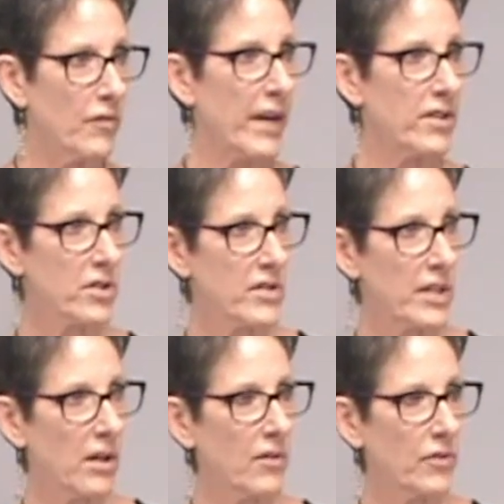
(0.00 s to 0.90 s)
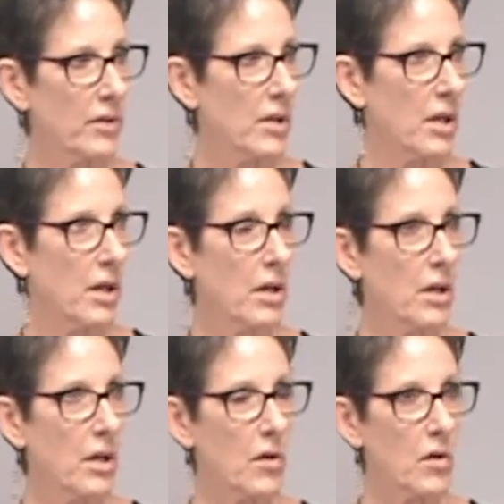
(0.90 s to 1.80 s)
When you find yourself
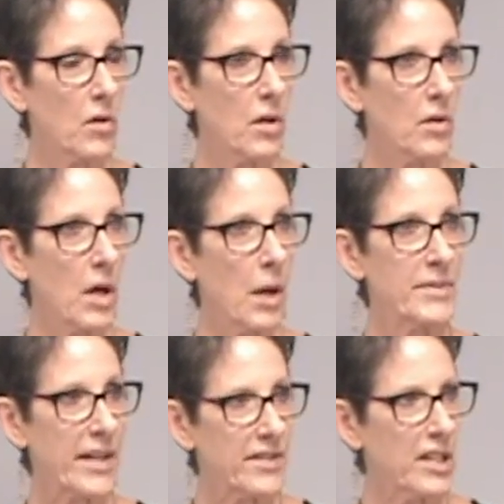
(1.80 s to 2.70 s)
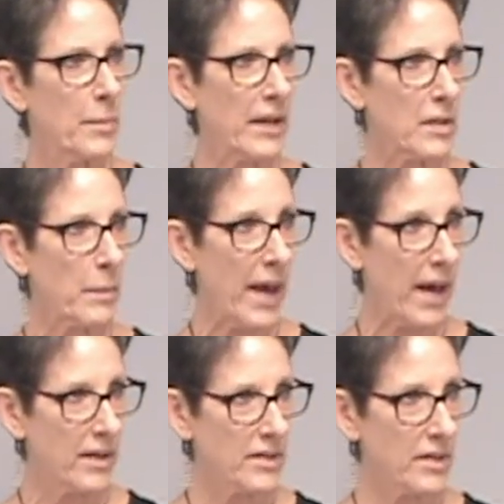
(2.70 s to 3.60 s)
obsessing about
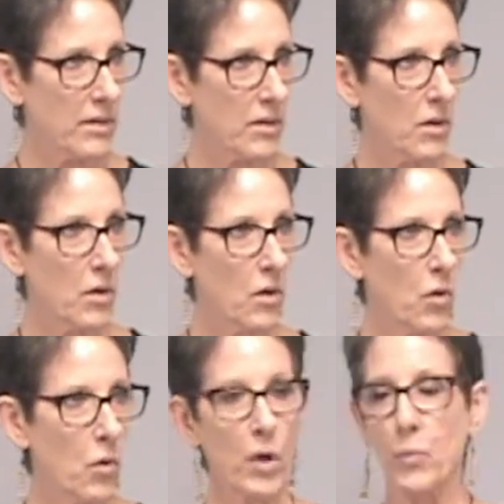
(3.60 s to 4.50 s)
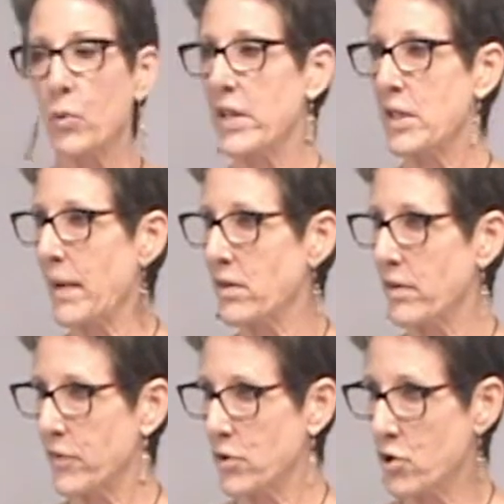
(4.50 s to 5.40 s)
the past or worrying
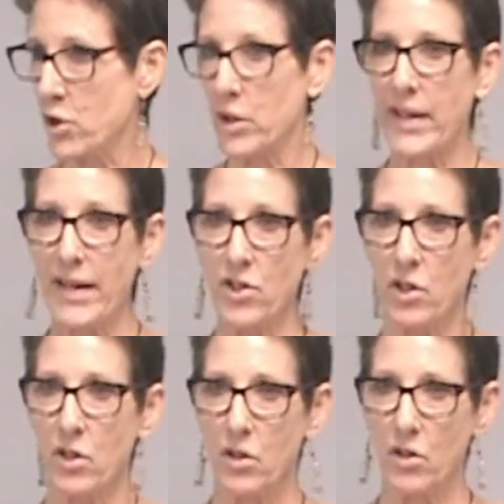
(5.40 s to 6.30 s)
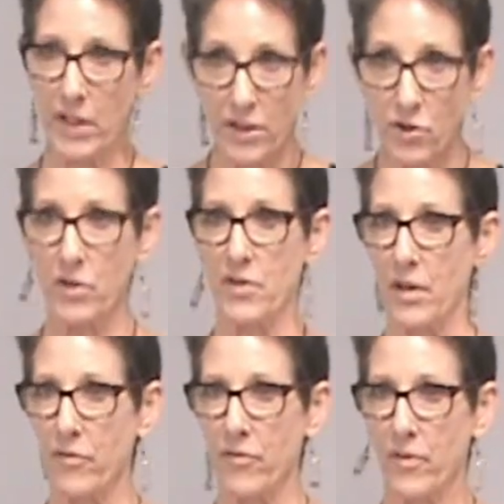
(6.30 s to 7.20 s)
about the future, catch
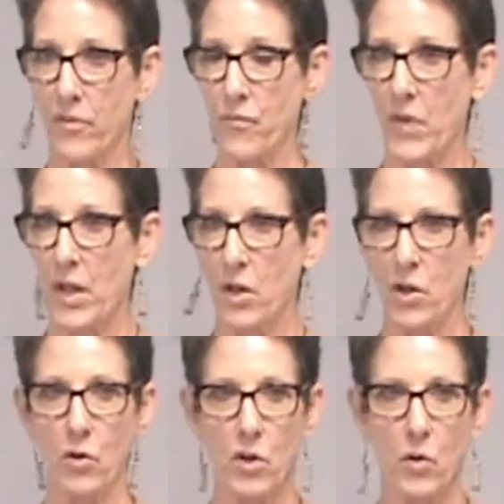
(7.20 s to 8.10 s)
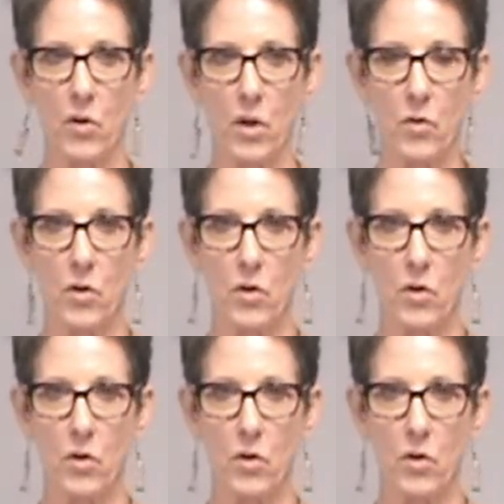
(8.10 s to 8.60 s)
yourself. You know,